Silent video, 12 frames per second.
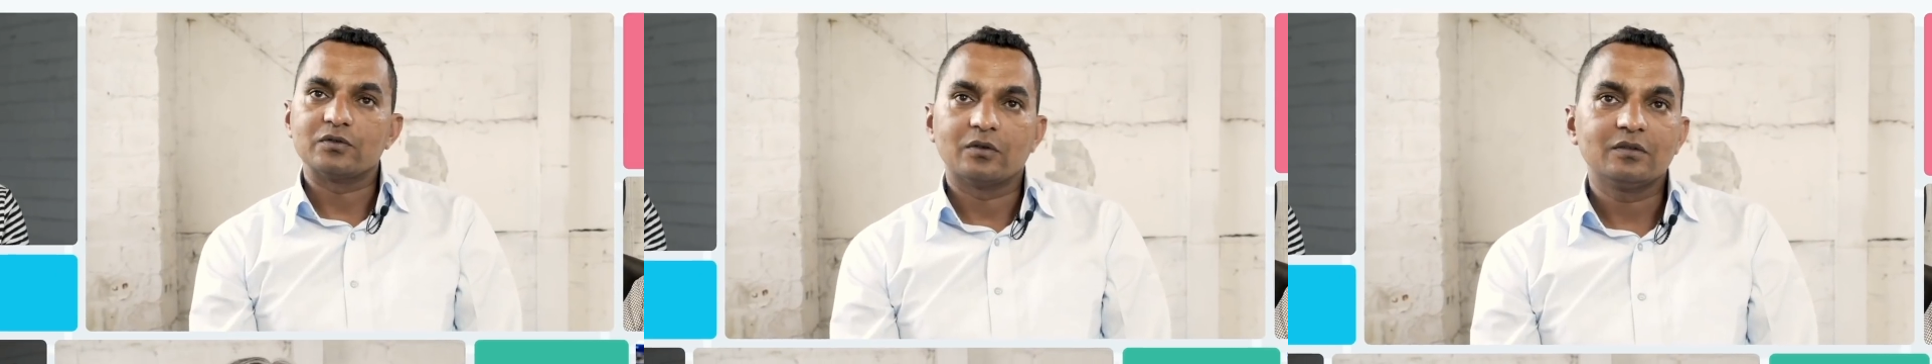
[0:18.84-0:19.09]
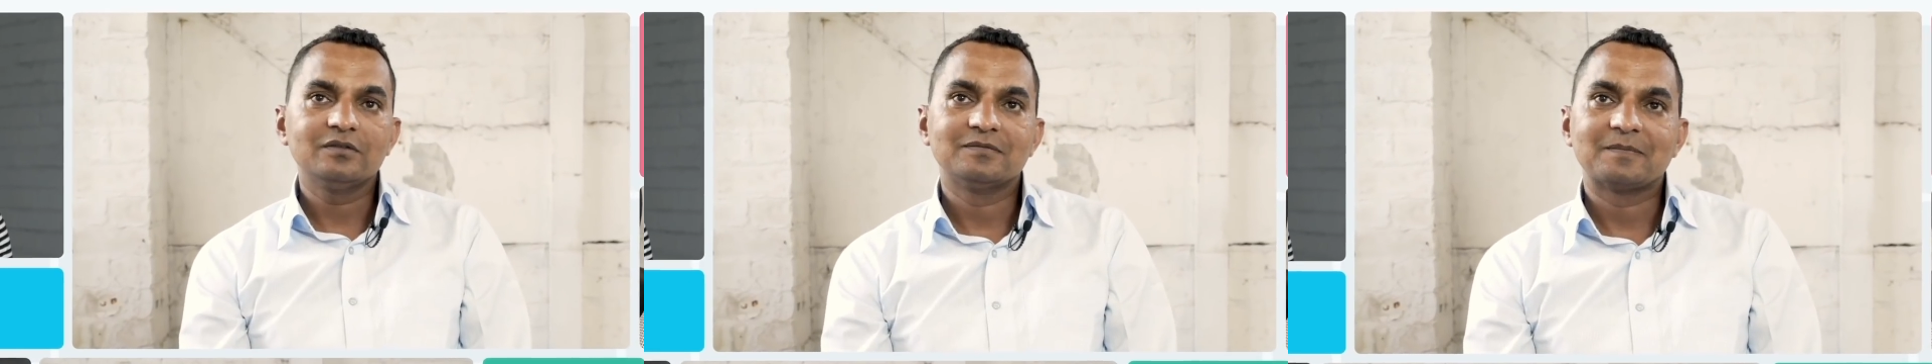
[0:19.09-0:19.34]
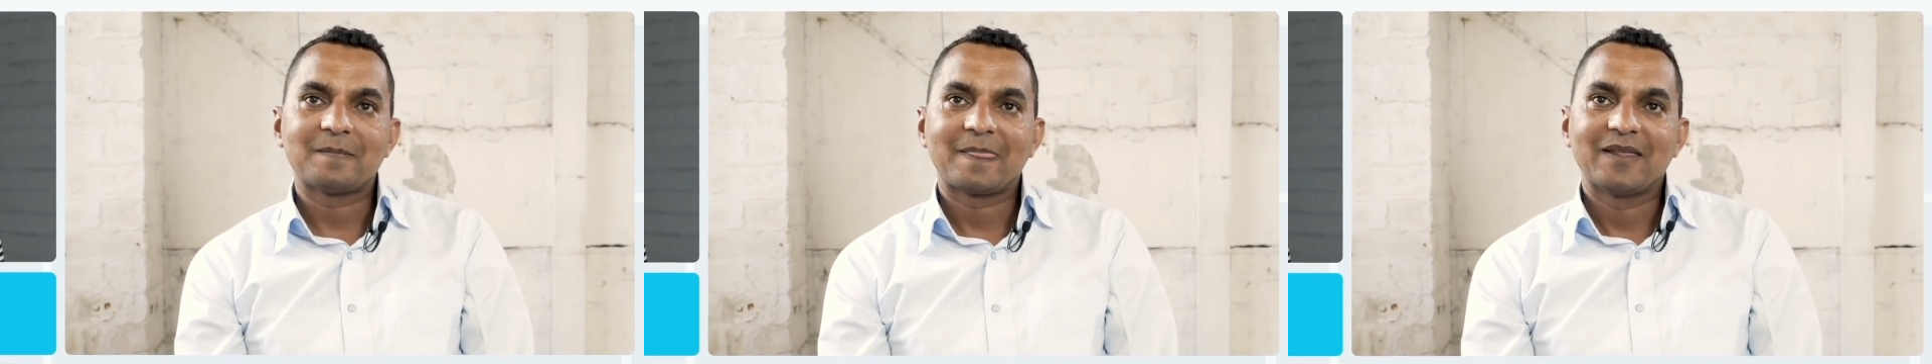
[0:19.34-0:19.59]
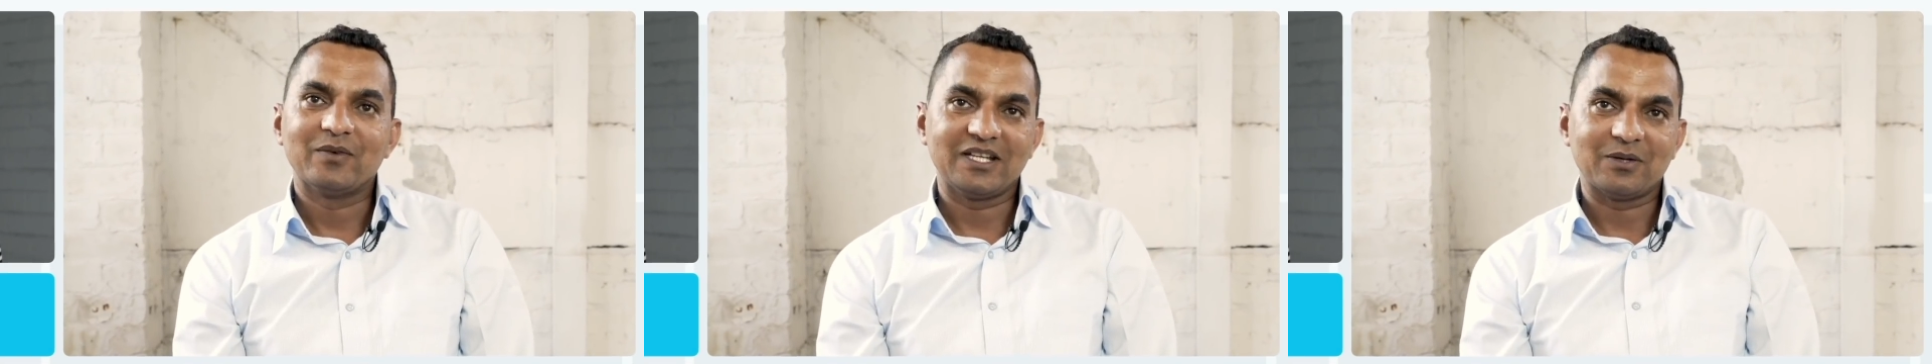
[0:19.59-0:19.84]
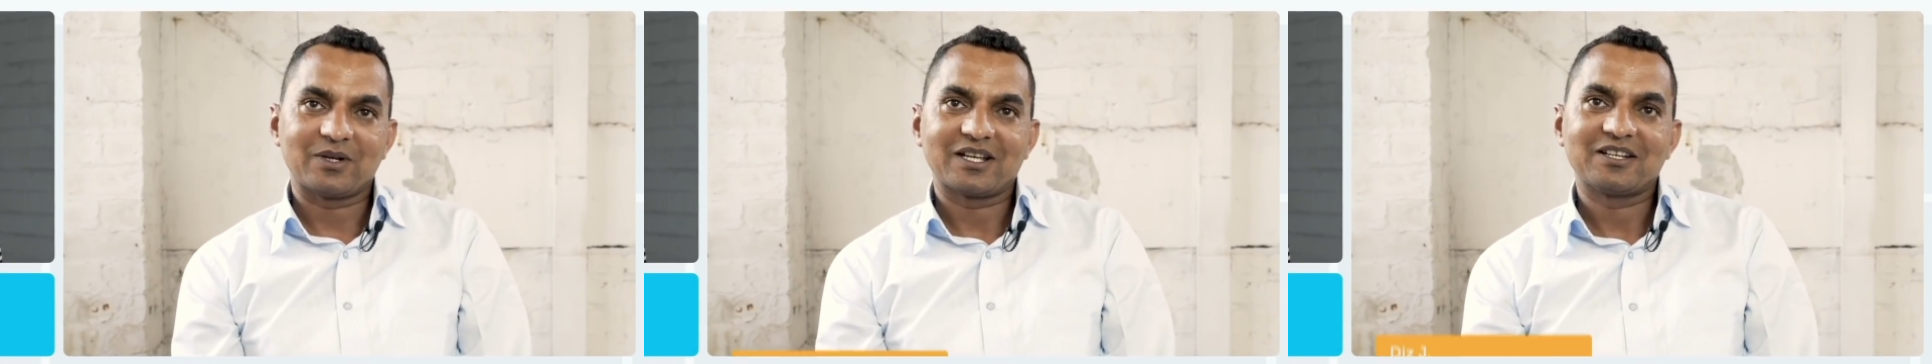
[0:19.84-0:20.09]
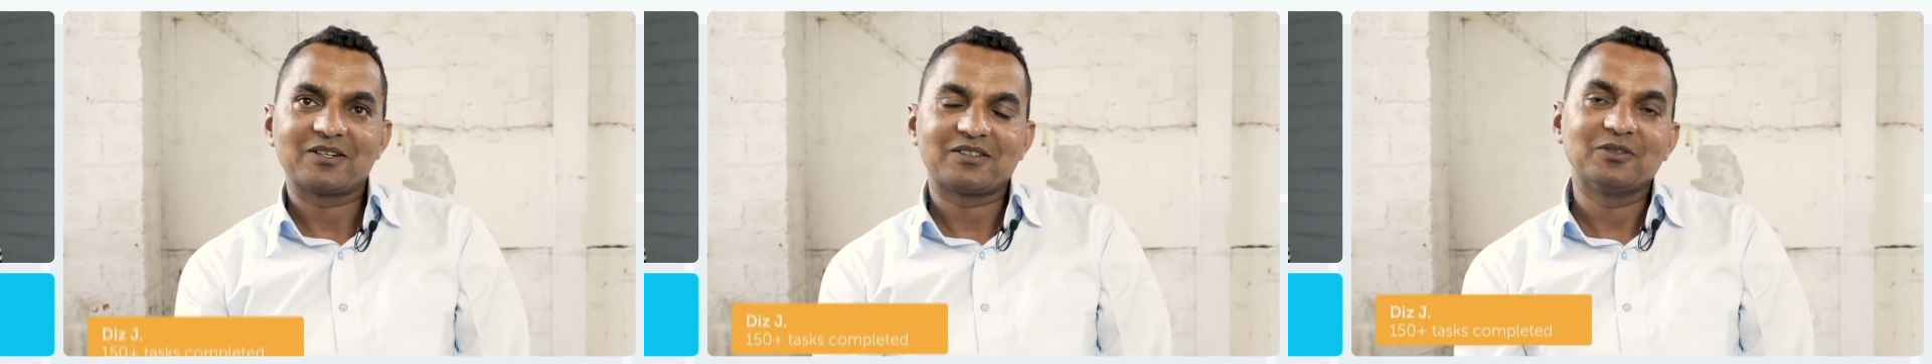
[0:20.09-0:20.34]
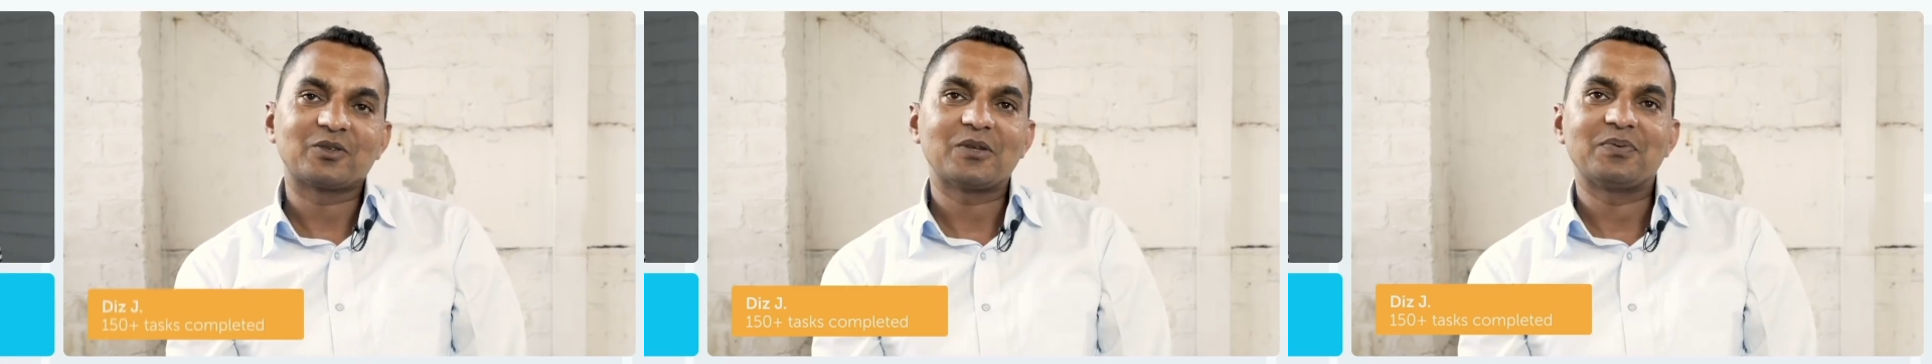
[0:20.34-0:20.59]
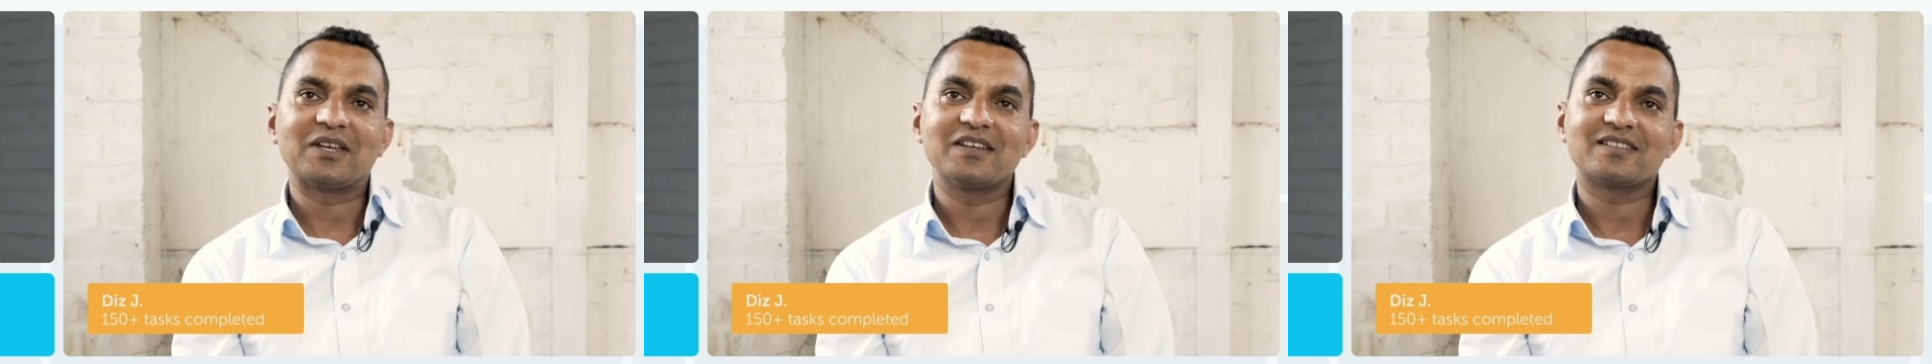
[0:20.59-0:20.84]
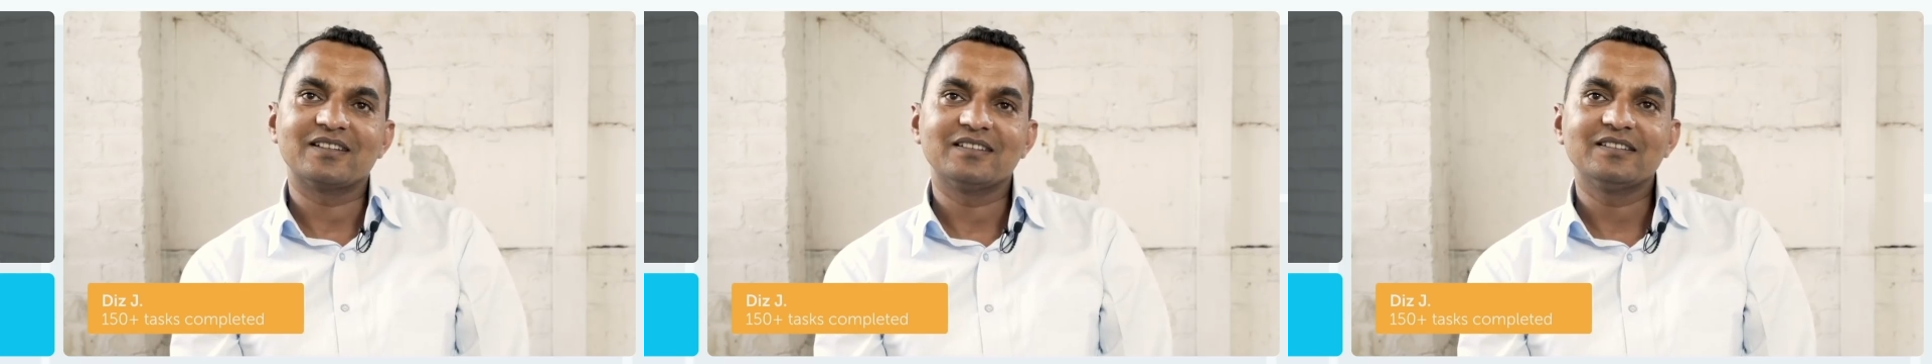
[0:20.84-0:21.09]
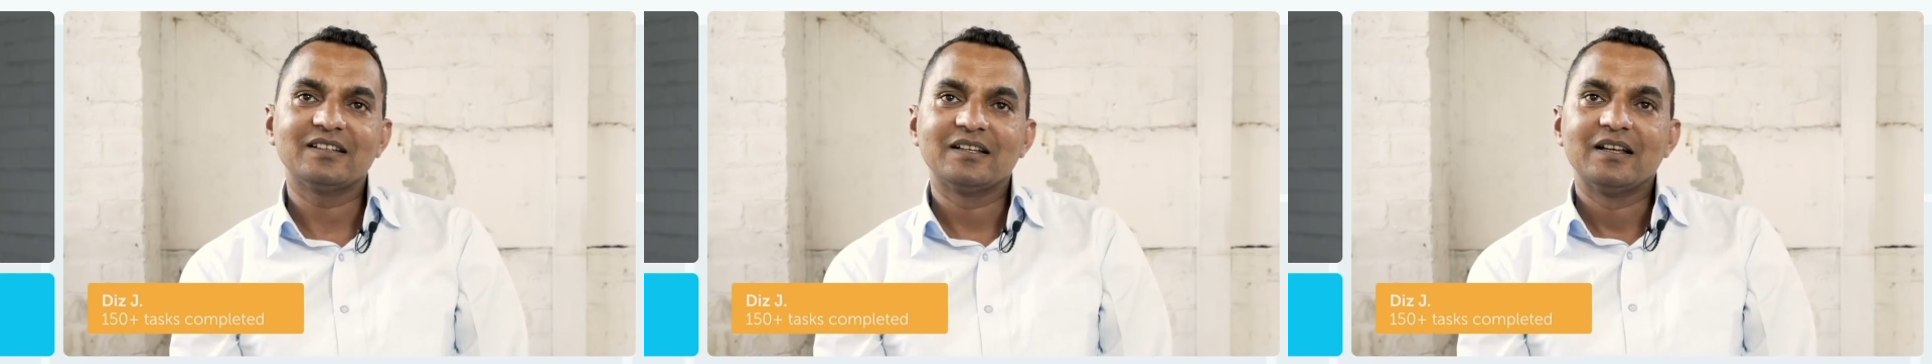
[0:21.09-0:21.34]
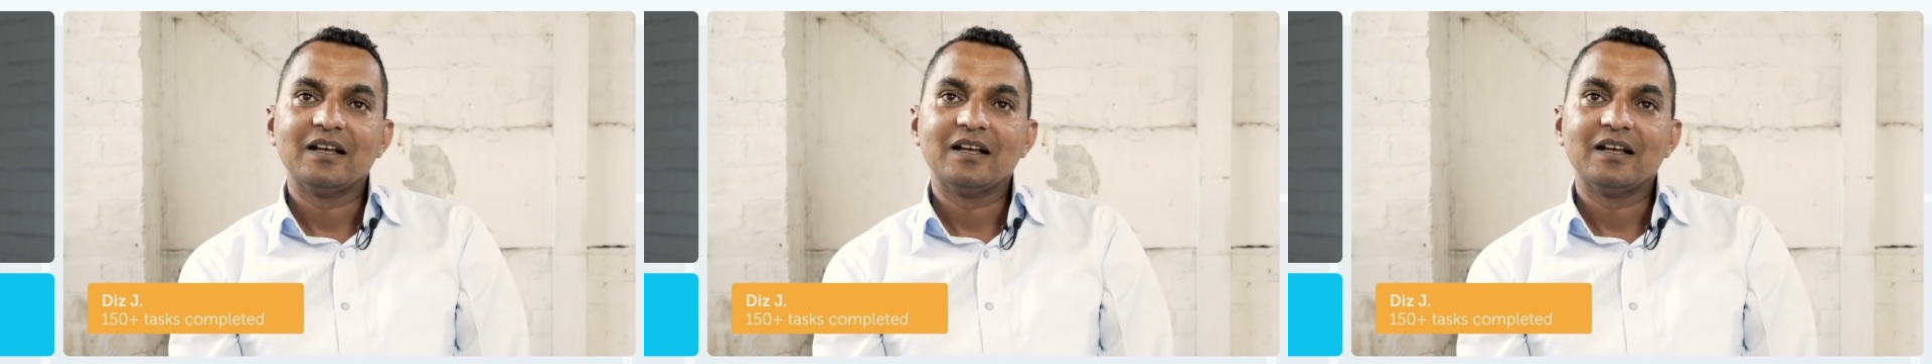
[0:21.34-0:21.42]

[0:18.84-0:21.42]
is on. Whenever I get notification,